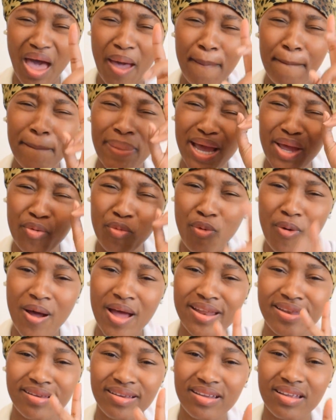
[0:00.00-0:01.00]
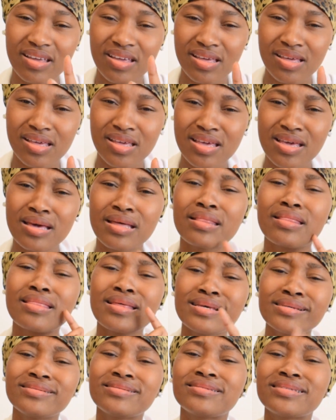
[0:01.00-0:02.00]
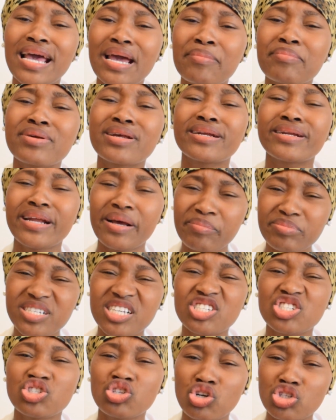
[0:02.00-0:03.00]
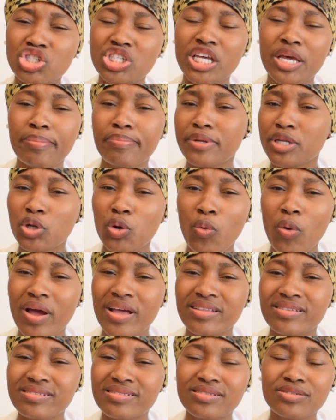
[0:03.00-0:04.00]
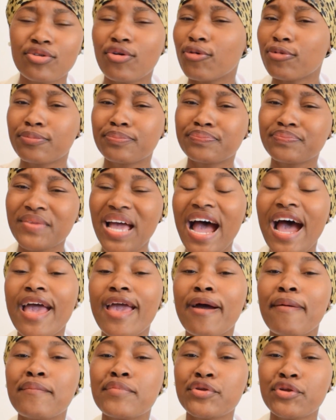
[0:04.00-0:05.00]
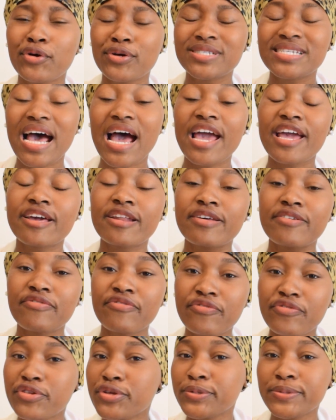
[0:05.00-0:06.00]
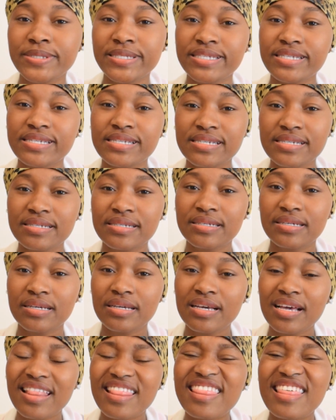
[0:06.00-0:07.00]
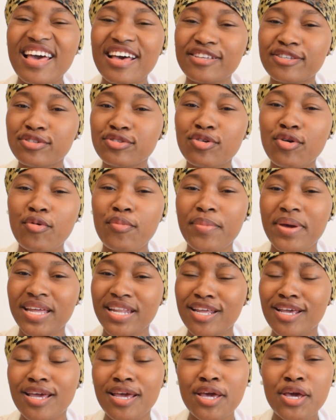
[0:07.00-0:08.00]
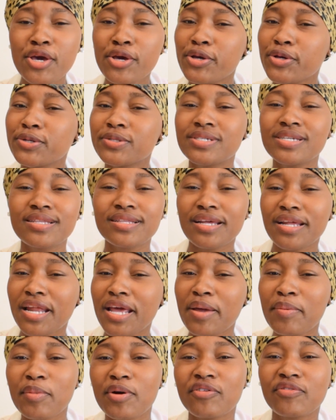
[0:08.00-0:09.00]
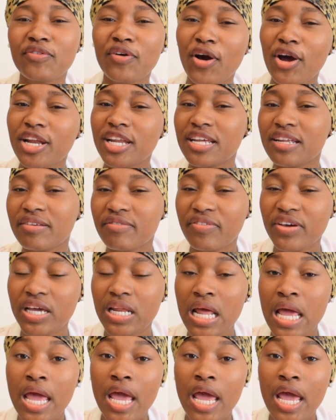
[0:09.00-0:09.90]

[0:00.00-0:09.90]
by one. This time Redempta is not keeping quiet. No. I am not. I refuse. There are so many using the name of God in vain.